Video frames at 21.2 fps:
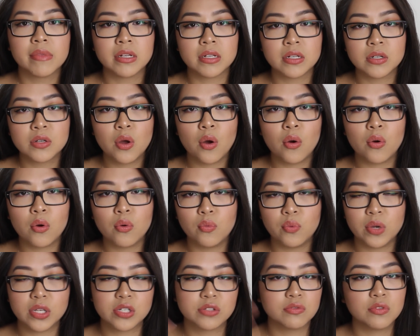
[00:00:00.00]
They didn't know
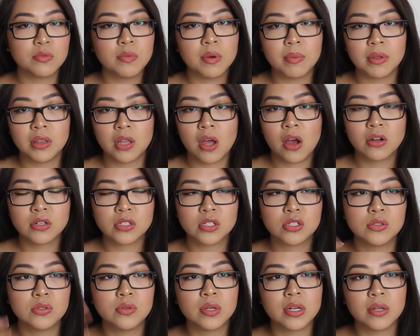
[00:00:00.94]
which room it belonged
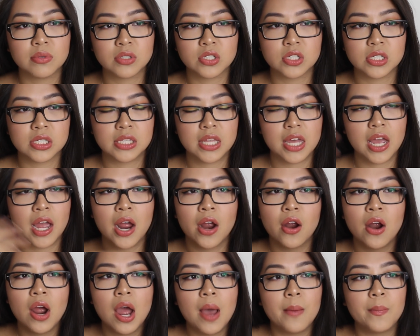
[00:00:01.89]
to and it was just
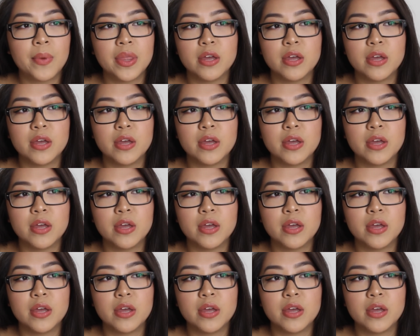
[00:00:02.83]
there.